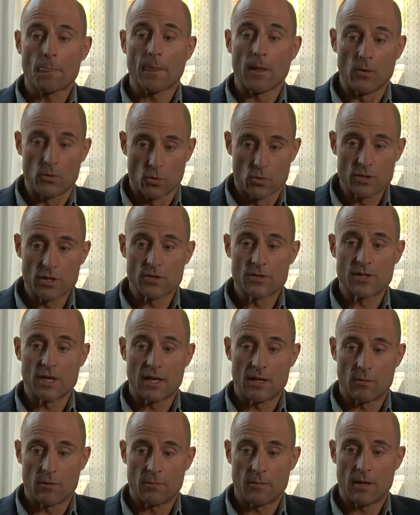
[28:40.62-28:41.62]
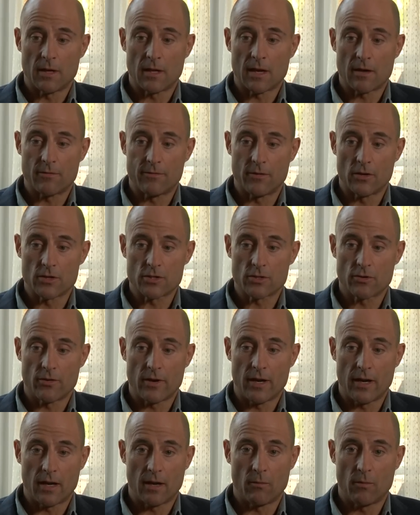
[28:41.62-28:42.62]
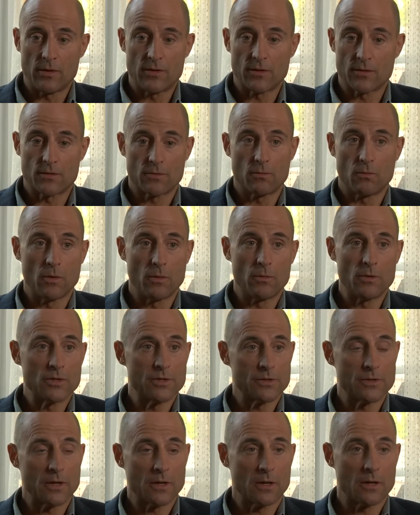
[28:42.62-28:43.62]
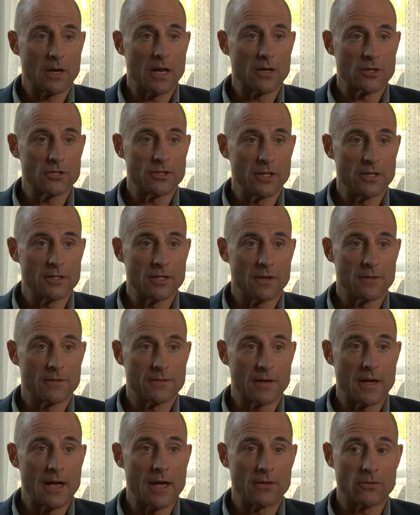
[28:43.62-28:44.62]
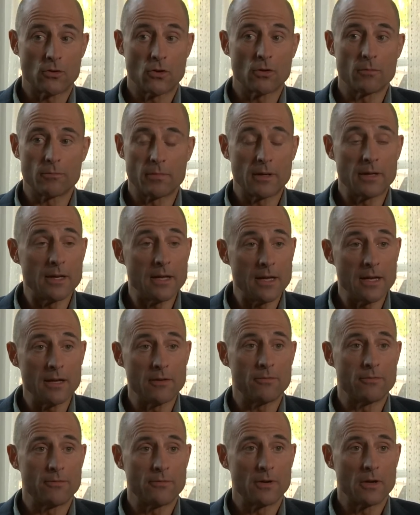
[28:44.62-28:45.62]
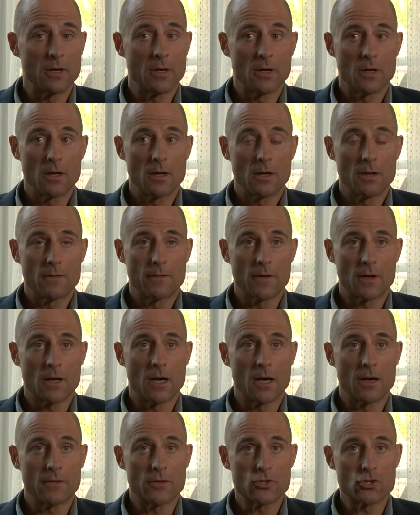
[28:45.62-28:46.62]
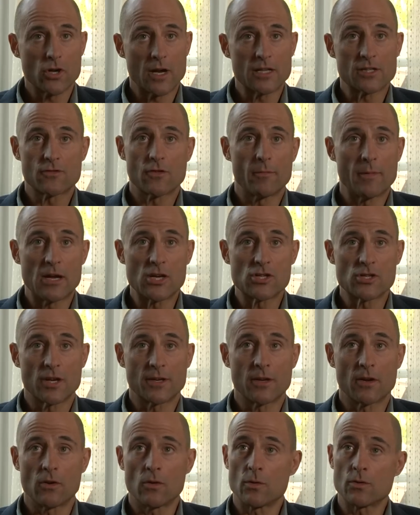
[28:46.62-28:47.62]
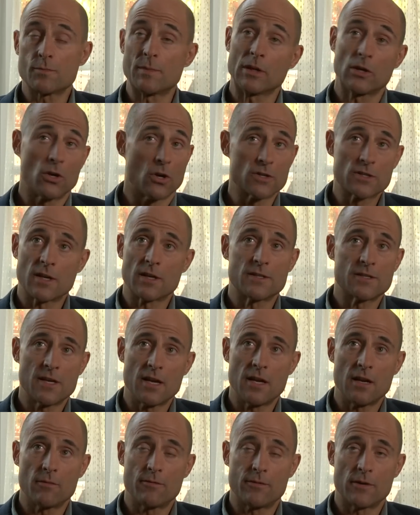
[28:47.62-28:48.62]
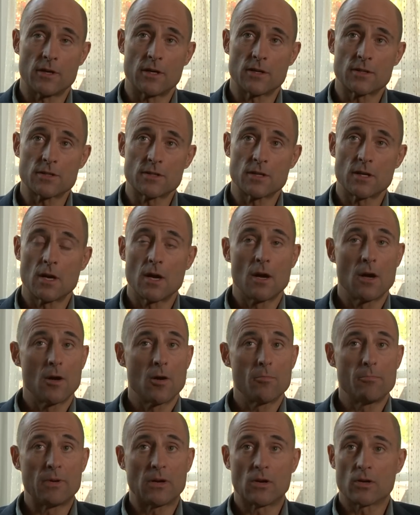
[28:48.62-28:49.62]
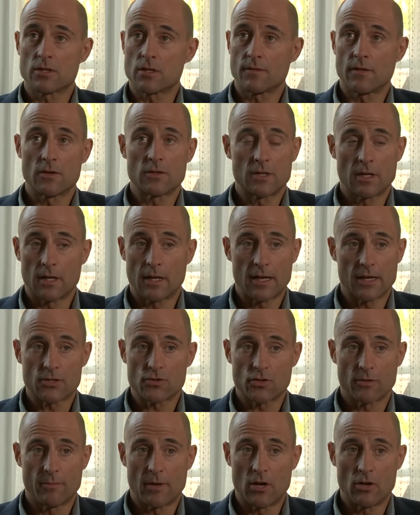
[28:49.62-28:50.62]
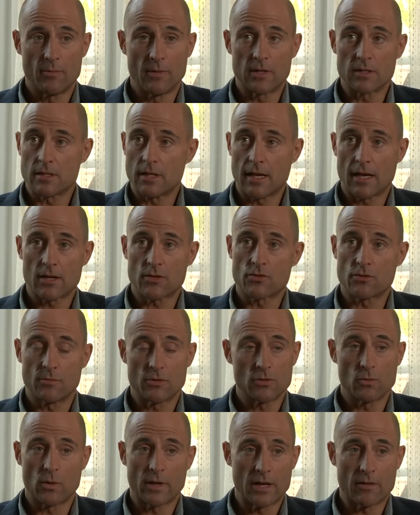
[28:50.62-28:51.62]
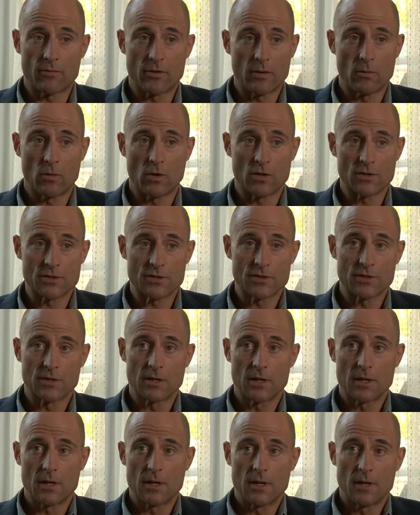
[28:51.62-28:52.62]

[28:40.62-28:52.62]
who'd also seen it with me at that first screening, and we just we, we just clutched each other's hands. Couldn't believe the kind of the transformation. I don't know. It was because I'd seen it first, because of those little extra moments, the extra music, whatever it was. Mm.